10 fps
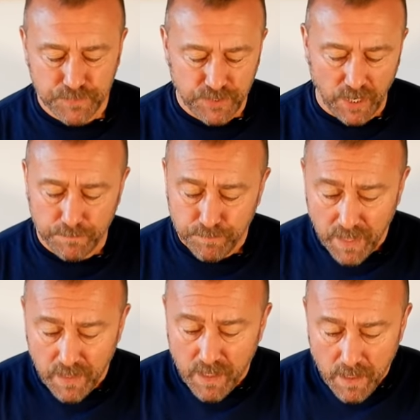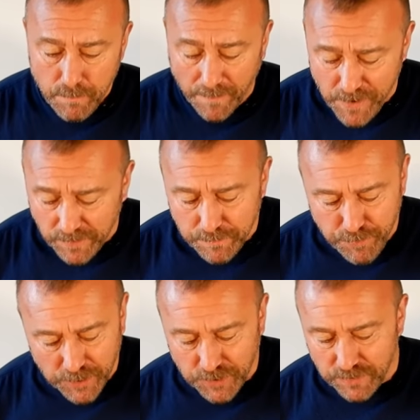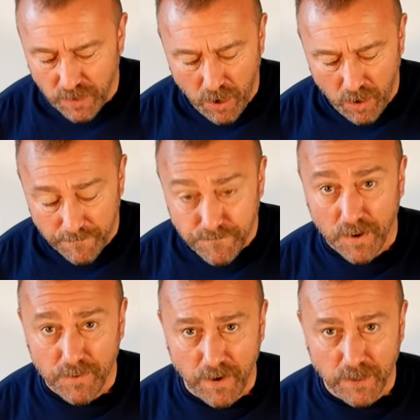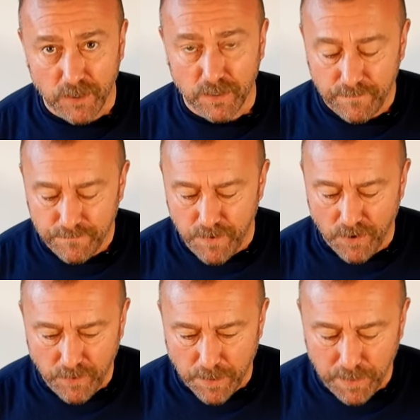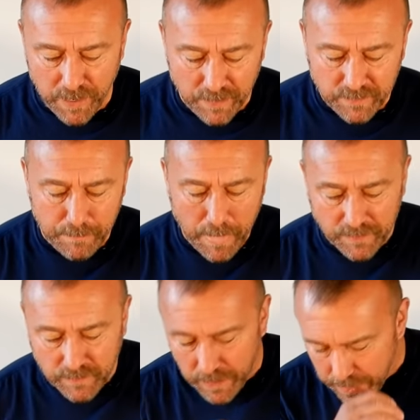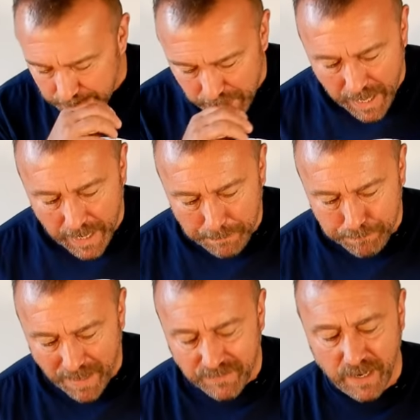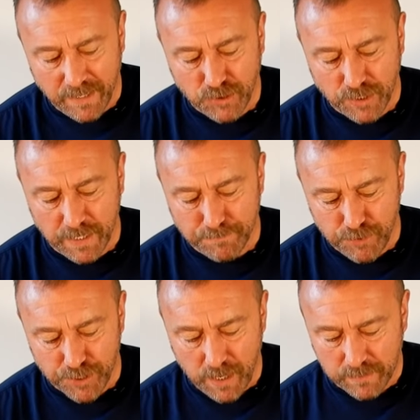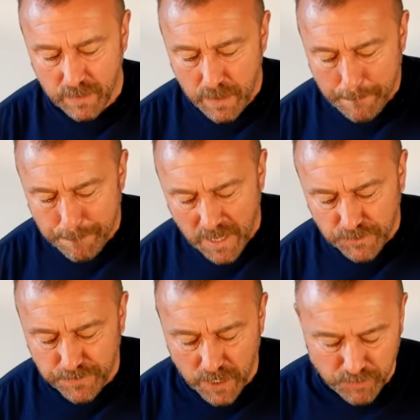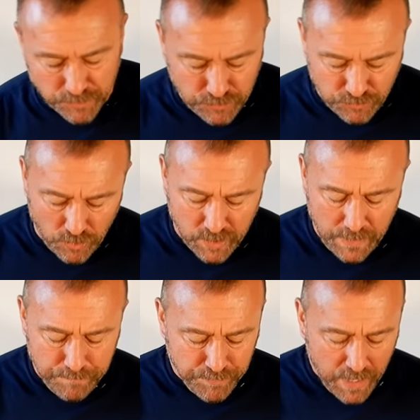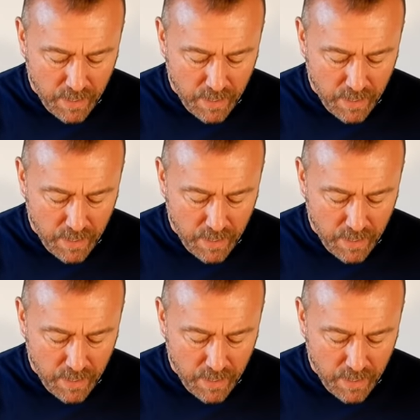So my first impressions are very, very good, very, very pleased. It's clearly a better engineered product, much firmer and stronger.